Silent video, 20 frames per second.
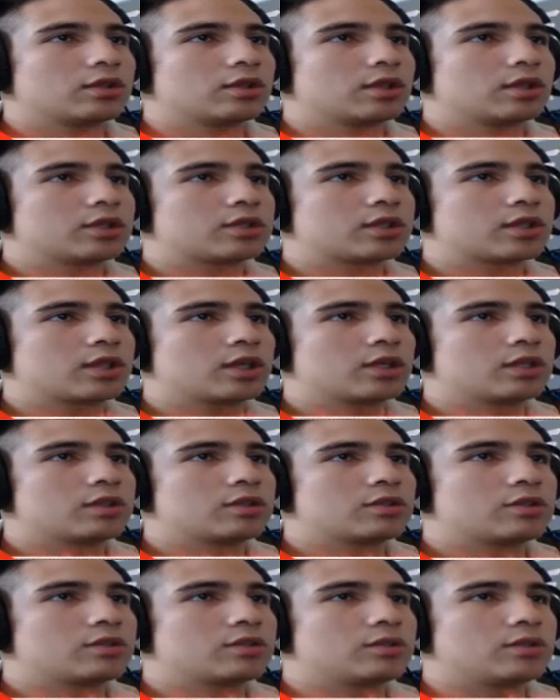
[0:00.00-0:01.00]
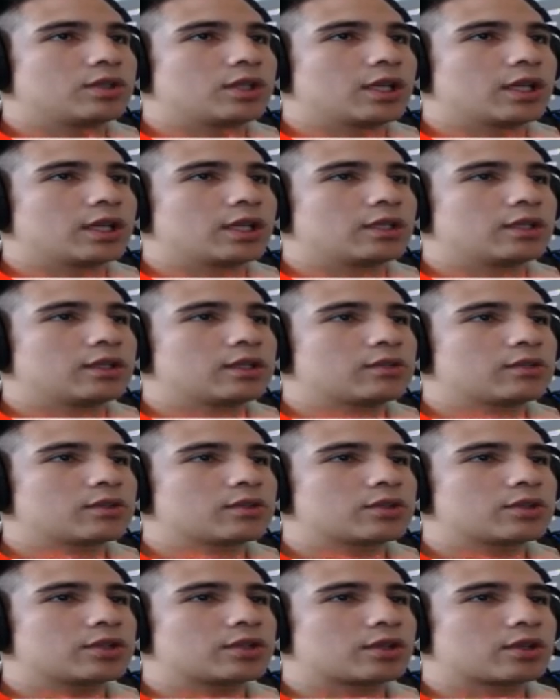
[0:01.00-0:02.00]
Let's get into the end. This
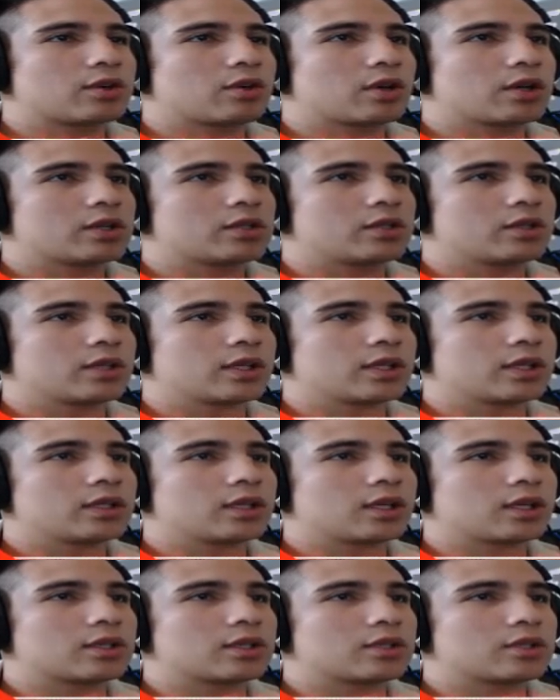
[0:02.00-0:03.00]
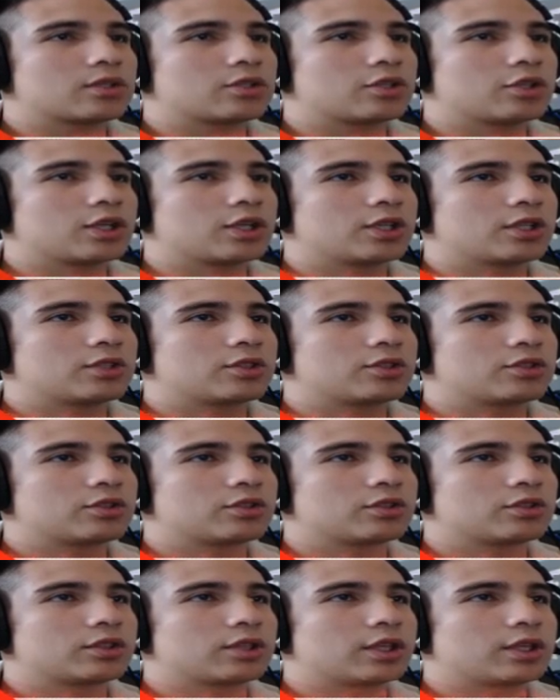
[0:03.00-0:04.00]
was just a crazy leg lock
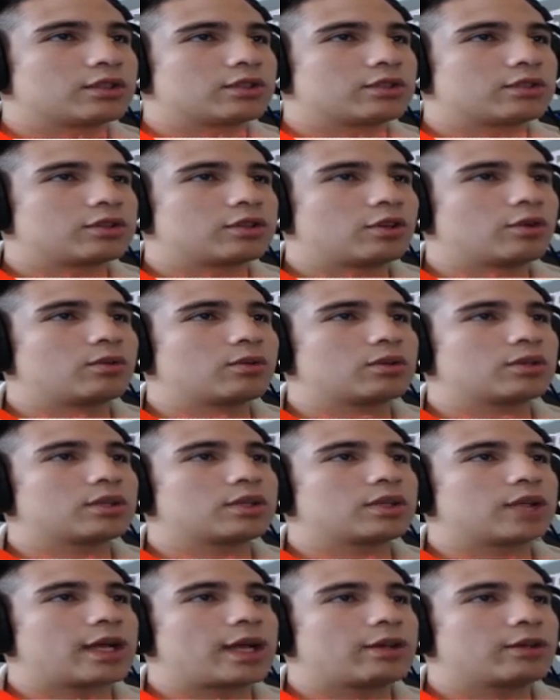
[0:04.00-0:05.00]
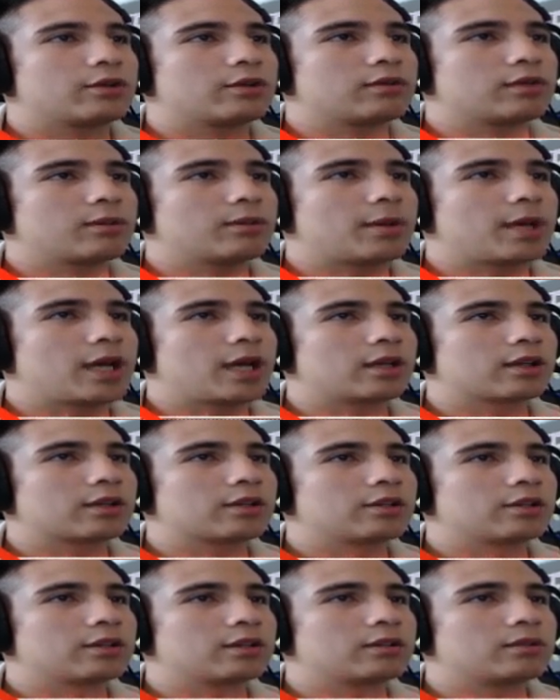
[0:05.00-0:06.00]
exchange. Neither of them had a
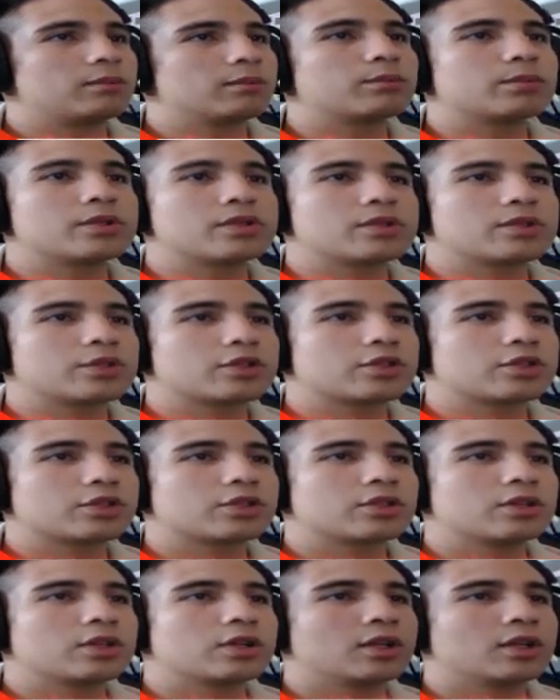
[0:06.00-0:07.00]
good position.